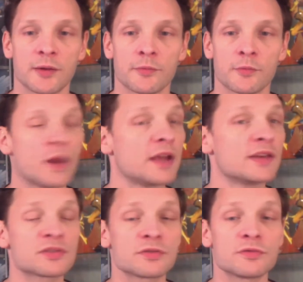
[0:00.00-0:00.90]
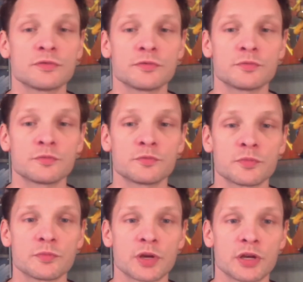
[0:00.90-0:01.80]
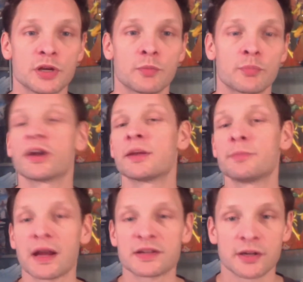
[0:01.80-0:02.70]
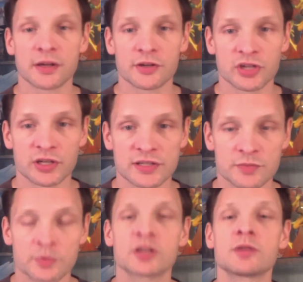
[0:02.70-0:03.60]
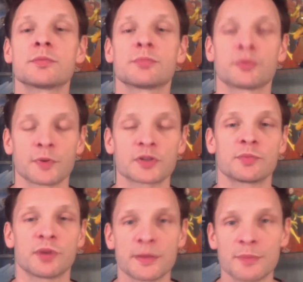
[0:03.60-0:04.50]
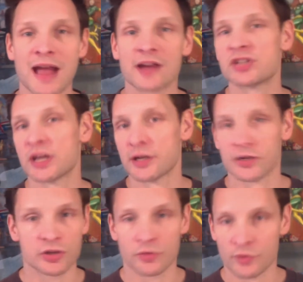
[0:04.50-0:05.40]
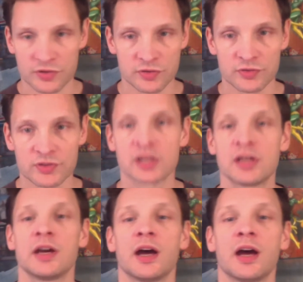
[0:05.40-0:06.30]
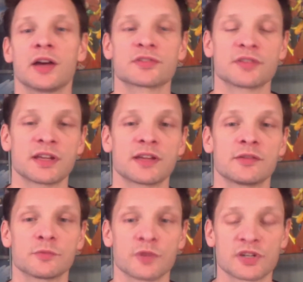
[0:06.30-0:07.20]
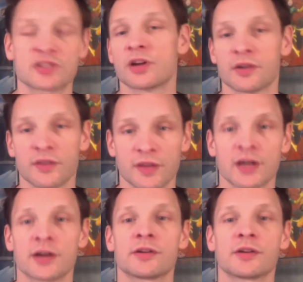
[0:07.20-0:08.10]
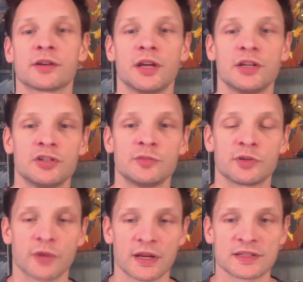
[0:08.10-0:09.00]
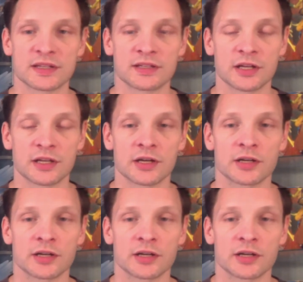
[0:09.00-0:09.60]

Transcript: ways to, bring back Terrigenesis, to bring back Terrigen crystals, so they can restart their Inhuman race in their